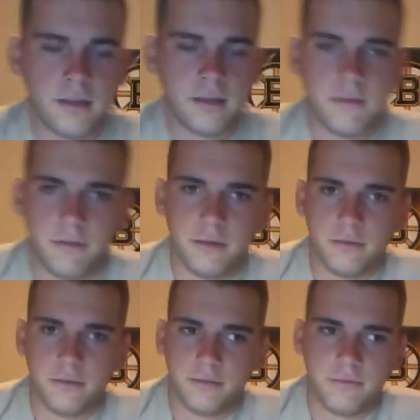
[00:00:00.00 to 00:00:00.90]
video
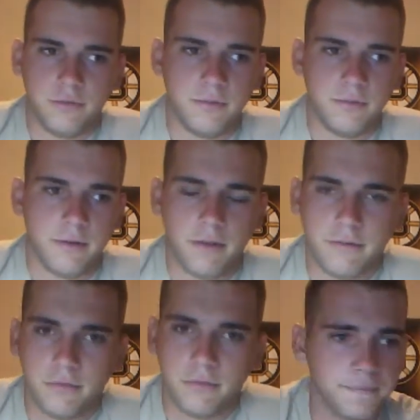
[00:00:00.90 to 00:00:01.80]
review of my
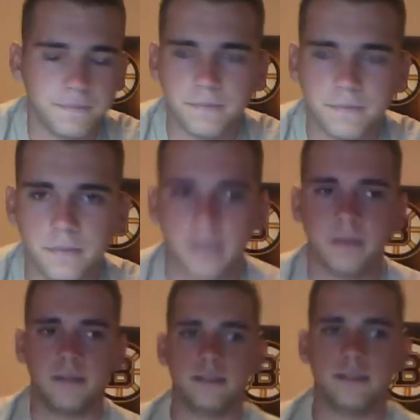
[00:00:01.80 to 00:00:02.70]
rifle,
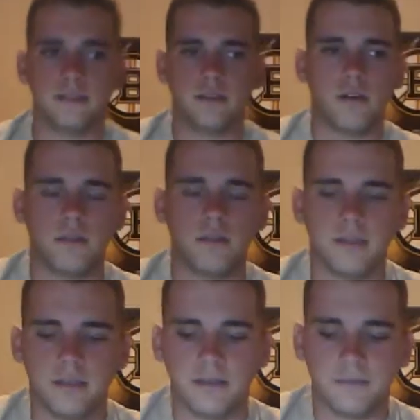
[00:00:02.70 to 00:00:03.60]
and this is all
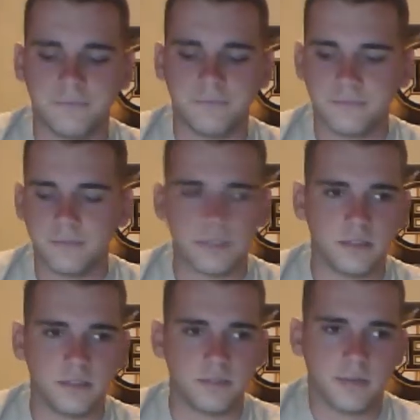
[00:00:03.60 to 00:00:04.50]
the this is
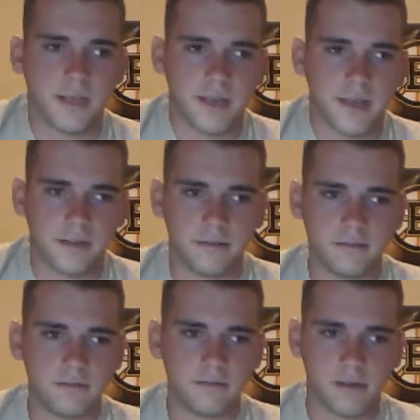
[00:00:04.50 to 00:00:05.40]
just what I had
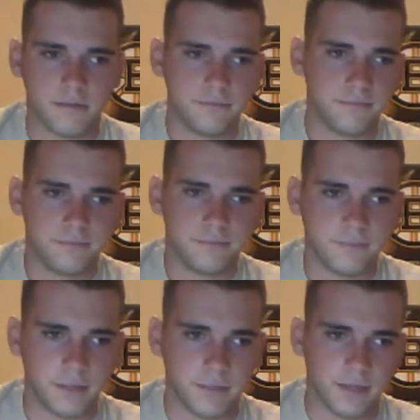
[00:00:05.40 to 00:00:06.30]
off
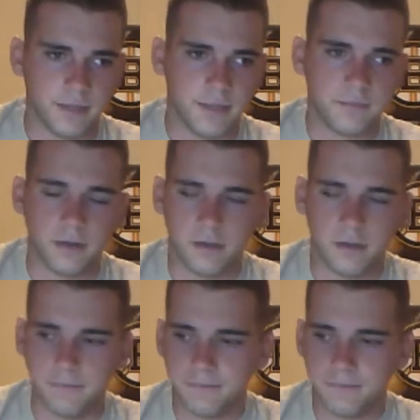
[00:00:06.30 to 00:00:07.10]
my laptop